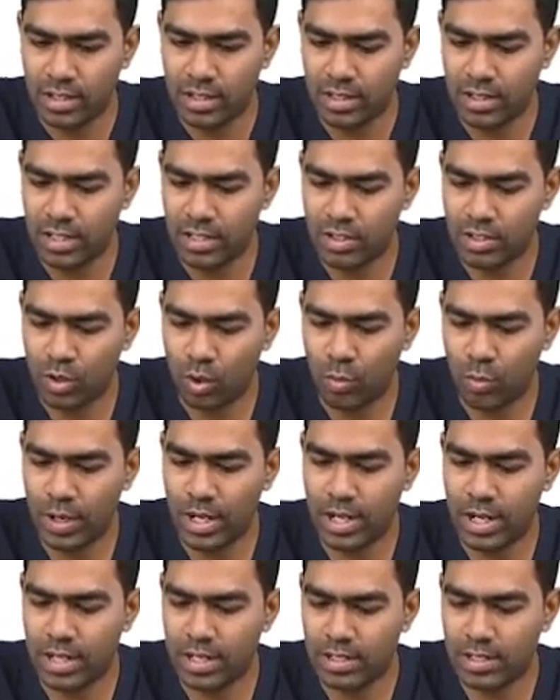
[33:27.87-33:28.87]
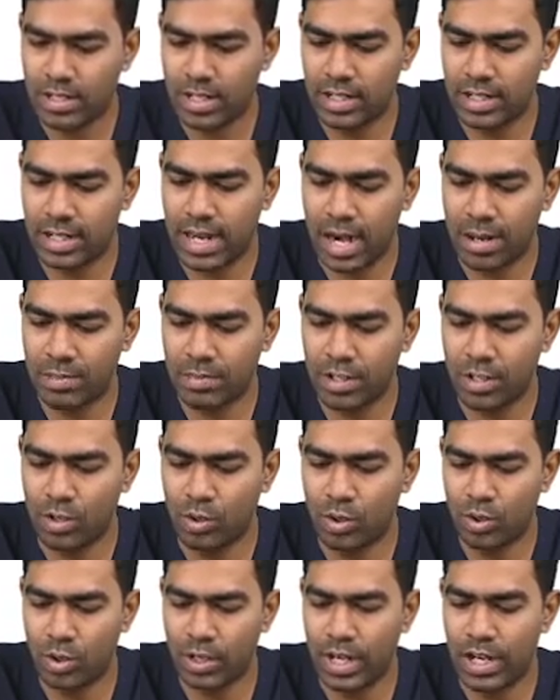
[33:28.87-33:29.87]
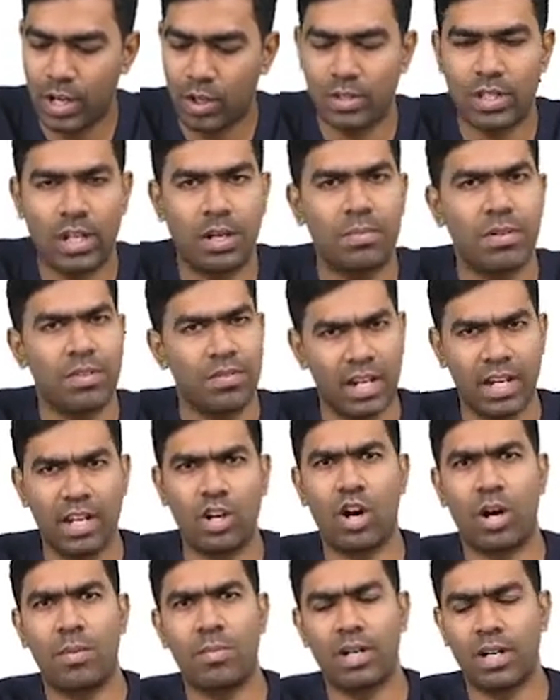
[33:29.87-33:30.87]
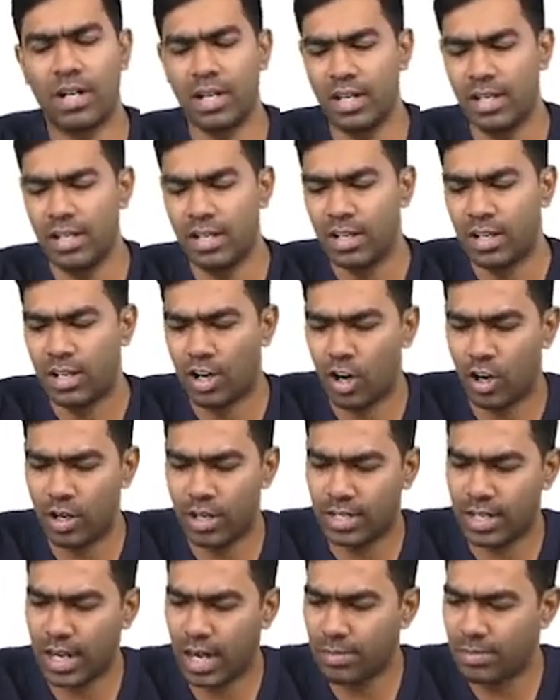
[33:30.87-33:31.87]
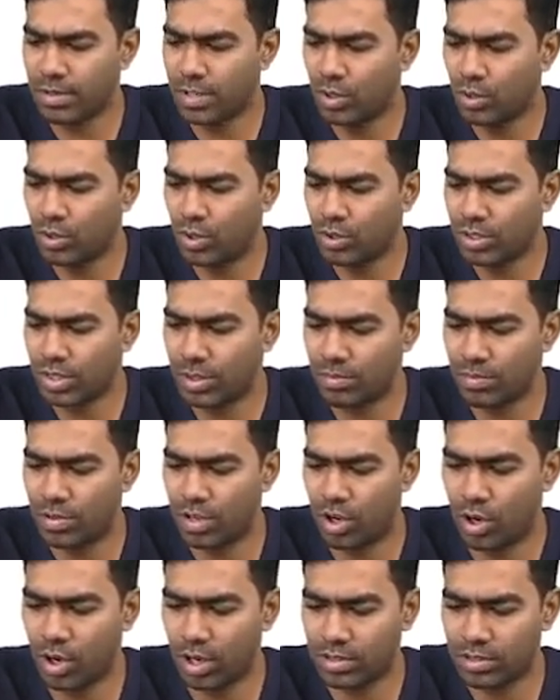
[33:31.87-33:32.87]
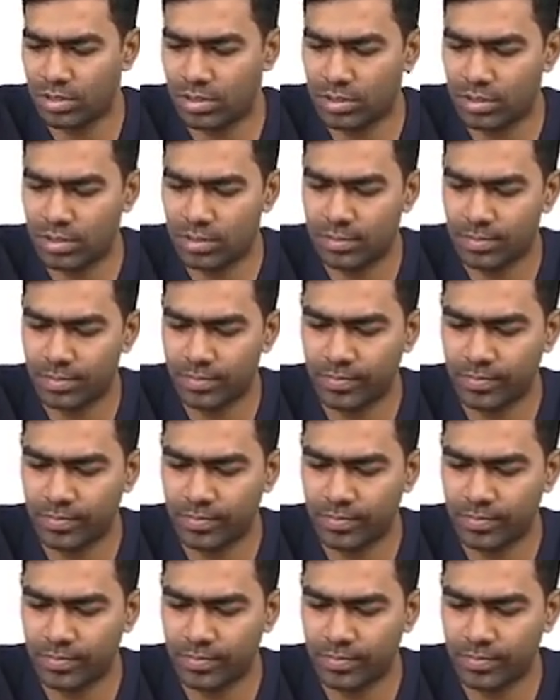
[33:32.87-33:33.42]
This ovarian insult can be due to radiotherapy very commonly, or it can be due to some drugs.